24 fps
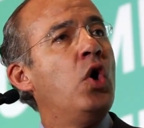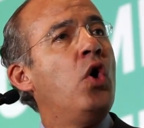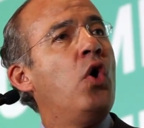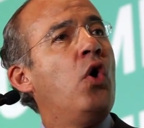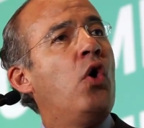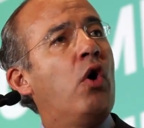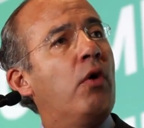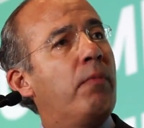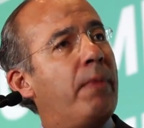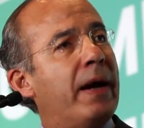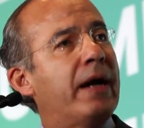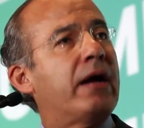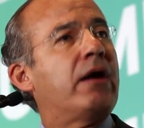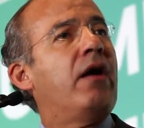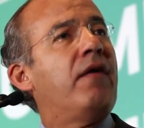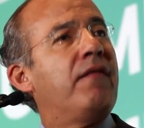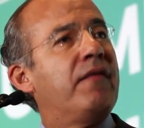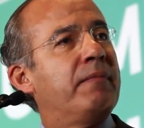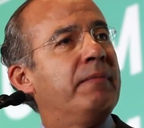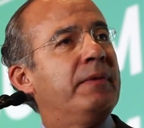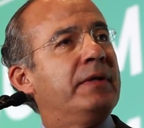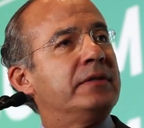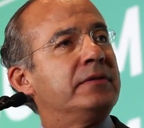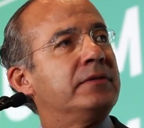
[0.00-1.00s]
or by
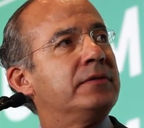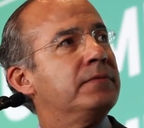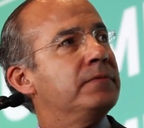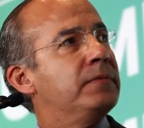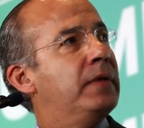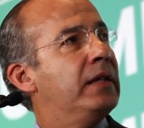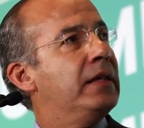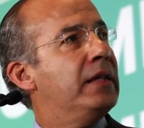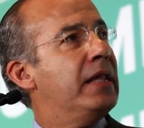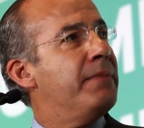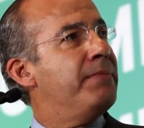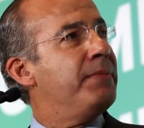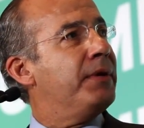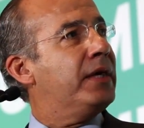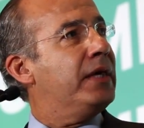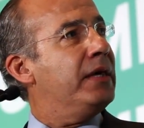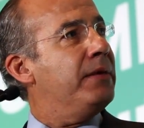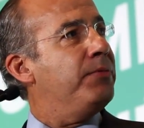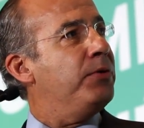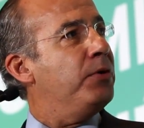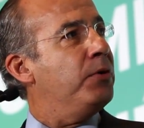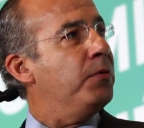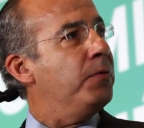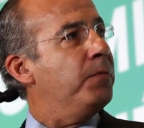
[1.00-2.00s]
governments. And let me
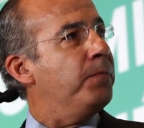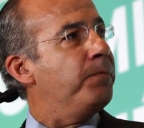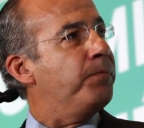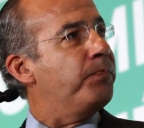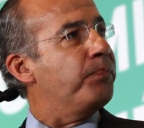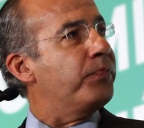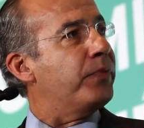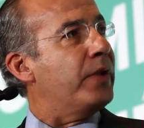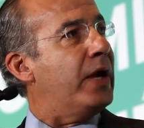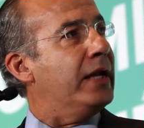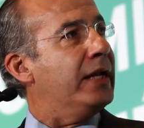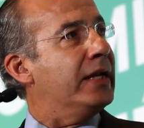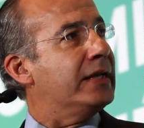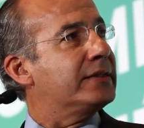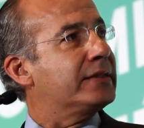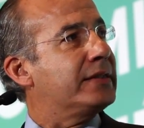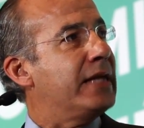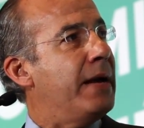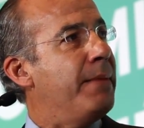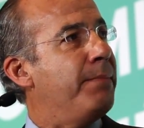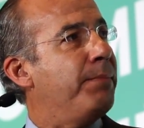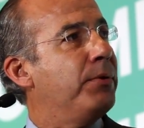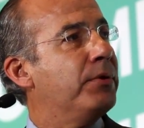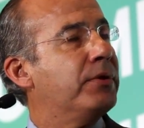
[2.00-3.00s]
give you an
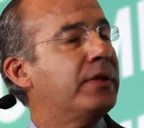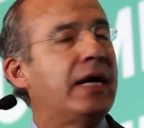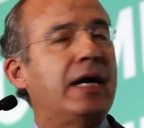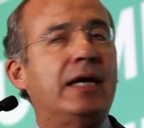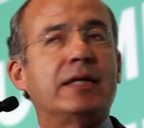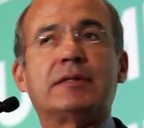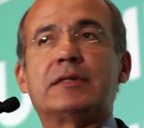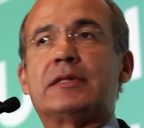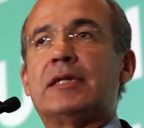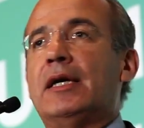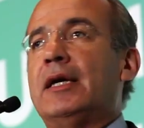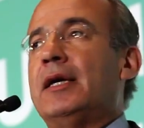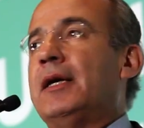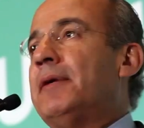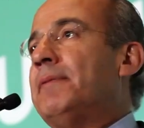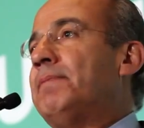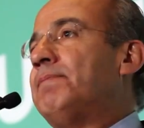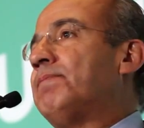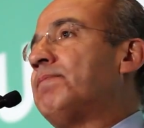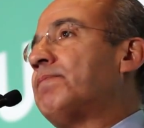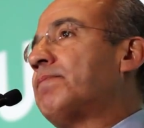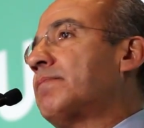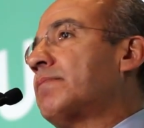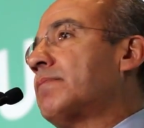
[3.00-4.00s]
example that
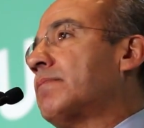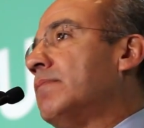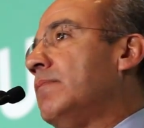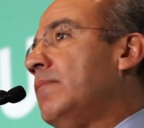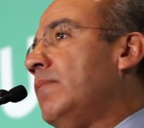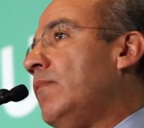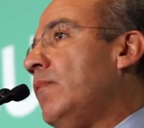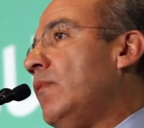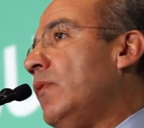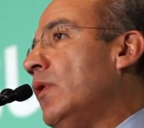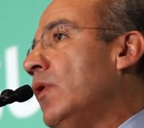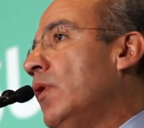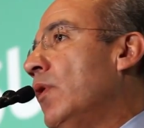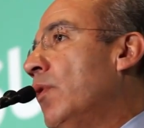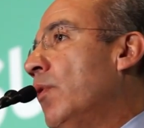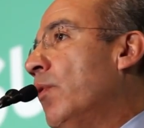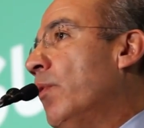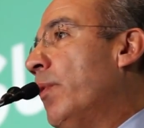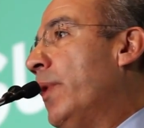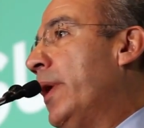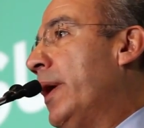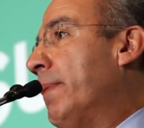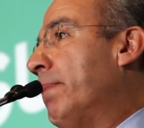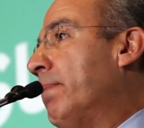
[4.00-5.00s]

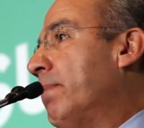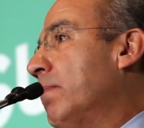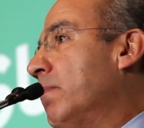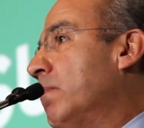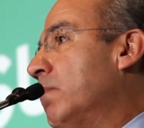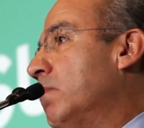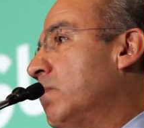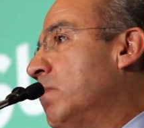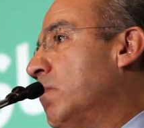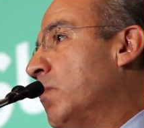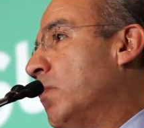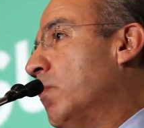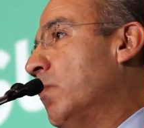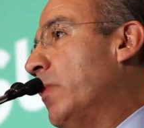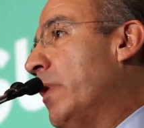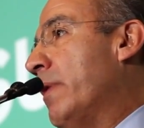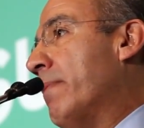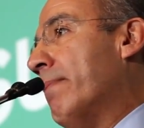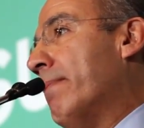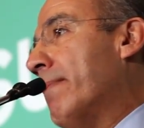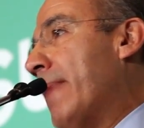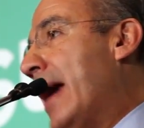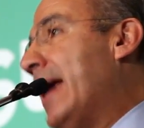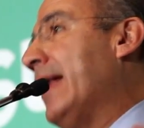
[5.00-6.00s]
we
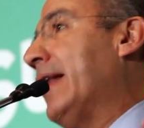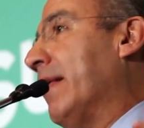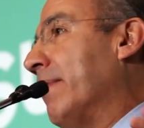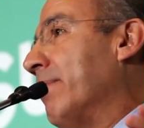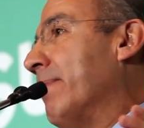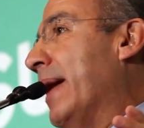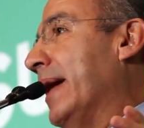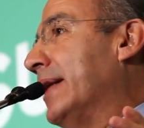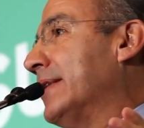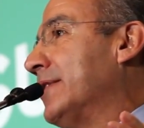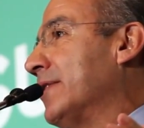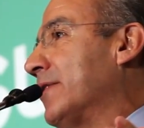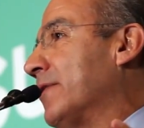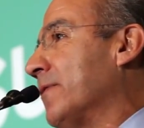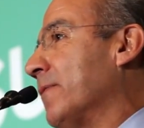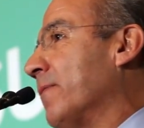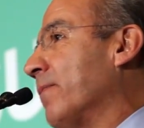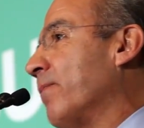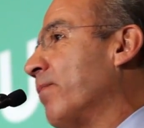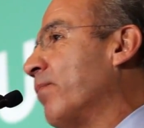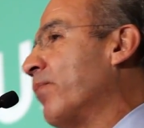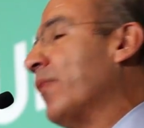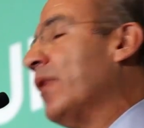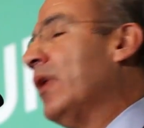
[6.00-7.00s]
made in Mexico.
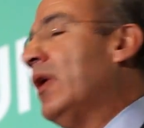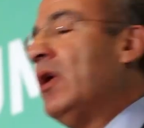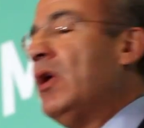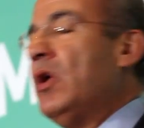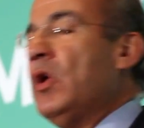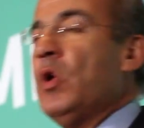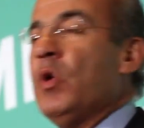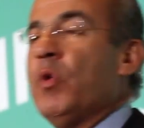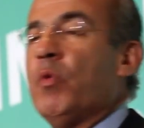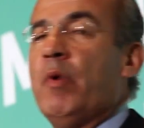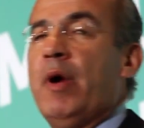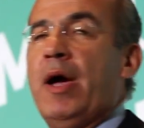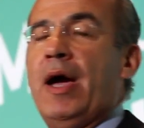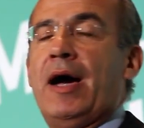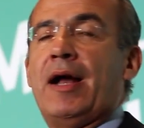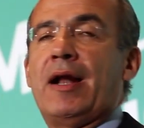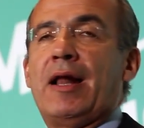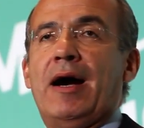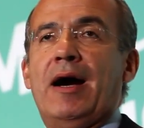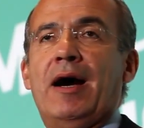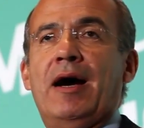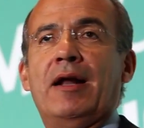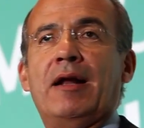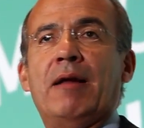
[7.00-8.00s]
We had
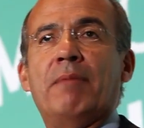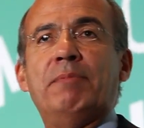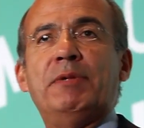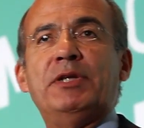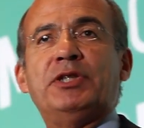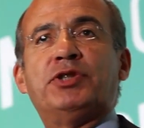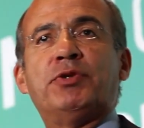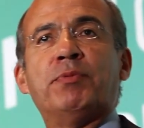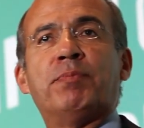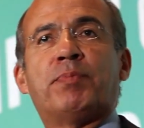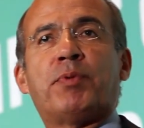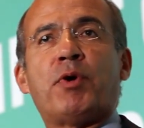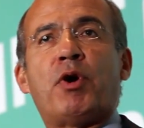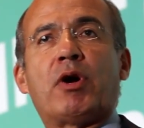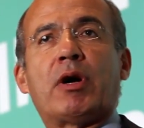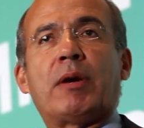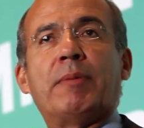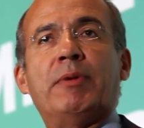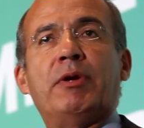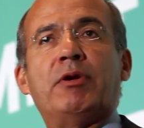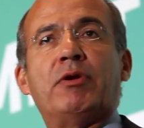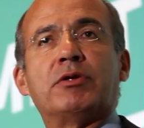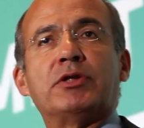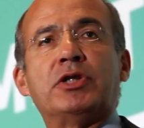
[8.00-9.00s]
an ambition
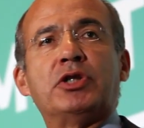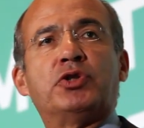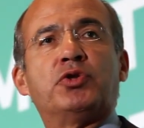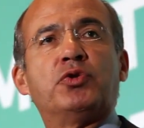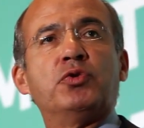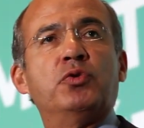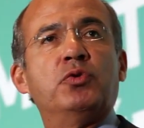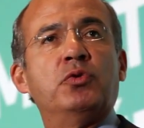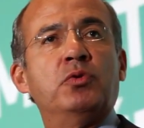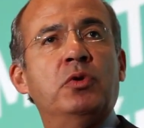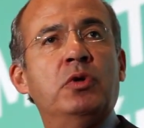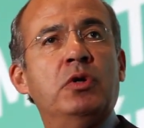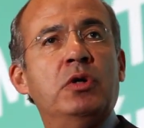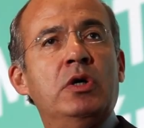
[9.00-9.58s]
program in order to